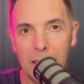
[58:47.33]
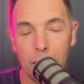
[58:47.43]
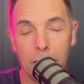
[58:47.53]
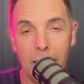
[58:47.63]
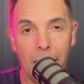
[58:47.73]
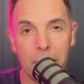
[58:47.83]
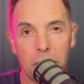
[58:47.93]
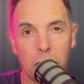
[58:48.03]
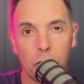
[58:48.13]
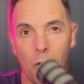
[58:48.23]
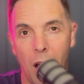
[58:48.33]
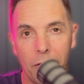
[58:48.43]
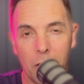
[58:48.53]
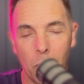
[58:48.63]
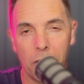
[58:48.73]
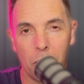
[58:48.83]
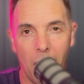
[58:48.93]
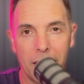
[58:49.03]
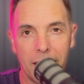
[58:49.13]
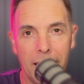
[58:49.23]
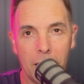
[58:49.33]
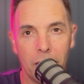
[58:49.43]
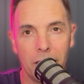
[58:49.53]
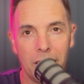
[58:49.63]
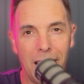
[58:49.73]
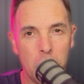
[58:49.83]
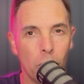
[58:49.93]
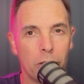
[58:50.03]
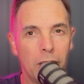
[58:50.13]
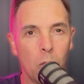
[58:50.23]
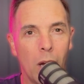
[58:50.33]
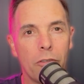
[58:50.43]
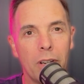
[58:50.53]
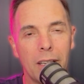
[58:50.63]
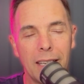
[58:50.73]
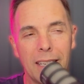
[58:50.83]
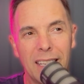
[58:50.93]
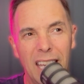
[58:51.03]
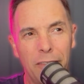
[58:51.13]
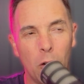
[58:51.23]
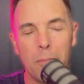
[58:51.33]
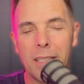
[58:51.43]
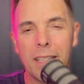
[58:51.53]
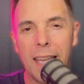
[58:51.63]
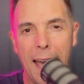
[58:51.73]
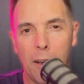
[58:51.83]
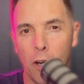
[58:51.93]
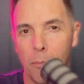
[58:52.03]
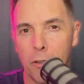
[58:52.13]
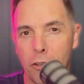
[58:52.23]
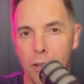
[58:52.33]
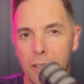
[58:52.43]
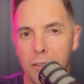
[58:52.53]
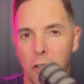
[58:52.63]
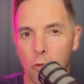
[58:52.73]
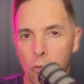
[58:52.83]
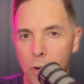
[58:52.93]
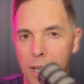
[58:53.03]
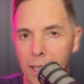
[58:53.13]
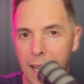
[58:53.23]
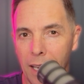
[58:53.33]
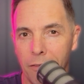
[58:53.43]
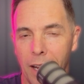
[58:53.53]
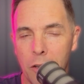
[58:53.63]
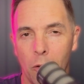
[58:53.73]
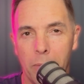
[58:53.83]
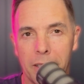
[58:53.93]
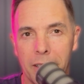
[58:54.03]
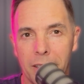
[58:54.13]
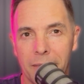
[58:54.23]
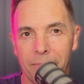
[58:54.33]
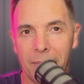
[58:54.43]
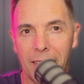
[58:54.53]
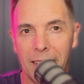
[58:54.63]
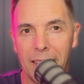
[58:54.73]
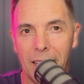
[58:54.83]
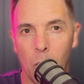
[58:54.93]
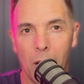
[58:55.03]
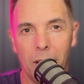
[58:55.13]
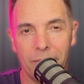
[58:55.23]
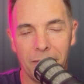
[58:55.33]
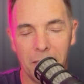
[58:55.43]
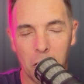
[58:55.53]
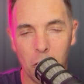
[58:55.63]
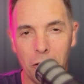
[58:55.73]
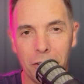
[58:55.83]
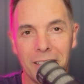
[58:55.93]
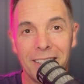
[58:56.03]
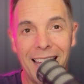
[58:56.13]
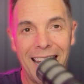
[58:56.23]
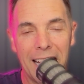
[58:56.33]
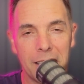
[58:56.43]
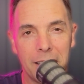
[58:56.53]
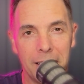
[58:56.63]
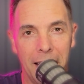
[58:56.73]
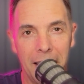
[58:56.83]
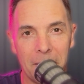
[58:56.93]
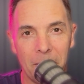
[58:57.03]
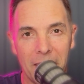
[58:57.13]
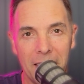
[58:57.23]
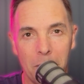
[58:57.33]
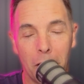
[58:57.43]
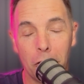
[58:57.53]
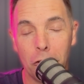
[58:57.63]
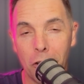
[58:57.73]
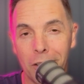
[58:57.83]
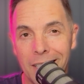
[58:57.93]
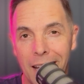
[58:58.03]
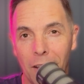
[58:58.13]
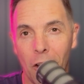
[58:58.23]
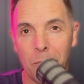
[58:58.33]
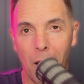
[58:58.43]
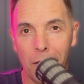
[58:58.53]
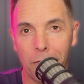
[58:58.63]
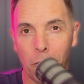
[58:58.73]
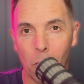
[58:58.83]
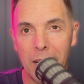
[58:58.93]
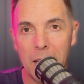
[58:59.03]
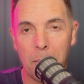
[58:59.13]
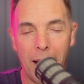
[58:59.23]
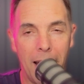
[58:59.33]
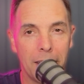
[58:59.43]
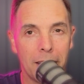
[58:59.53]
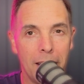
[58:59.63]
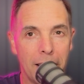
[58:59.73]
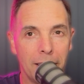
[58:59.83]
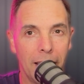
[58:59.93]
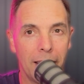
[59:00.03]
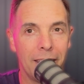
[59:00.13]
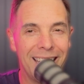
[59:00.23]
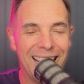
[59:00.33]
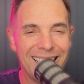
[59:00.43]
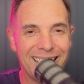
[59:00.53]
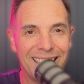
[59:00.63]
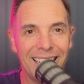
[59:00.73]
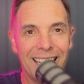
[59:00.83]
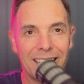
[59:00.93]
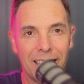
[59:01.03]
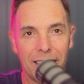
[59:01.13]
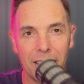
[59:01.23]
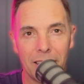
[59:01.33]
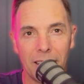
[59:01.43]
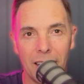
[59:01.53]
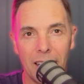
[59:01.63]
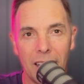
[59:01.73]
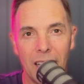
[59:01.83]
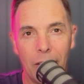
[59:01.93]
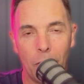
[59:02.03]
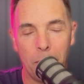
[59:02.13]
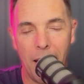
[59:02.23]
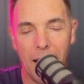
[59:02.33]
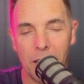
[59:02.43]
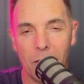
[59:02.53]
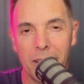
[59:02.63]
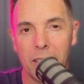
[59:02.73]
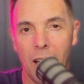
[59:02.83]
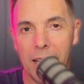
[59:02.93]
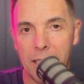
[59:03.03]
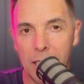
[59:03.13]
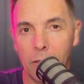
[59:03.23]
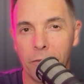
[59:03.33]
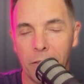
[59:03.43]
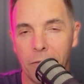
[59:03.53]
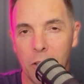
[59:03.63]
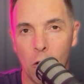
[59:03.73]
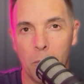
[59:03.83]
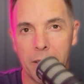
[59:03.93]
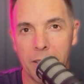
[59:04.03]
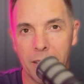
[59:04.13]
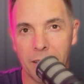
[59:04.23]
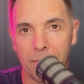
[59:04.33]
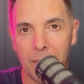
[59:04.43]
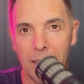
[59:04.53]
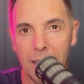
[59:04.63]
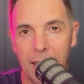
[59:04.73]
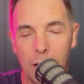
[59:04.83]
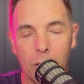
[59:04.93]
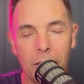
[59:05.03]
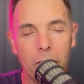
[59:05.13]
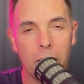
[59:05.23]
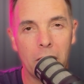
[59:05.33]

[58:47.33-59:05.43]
You see others thriving with the right connections, and you're stuck wondering if you're missing out on opportunities that could really elevate your business. Well, the good news is that ends today because you can download my free partner calculator that instantly assesses if a partner is an ideal fit for your business. It'll give you the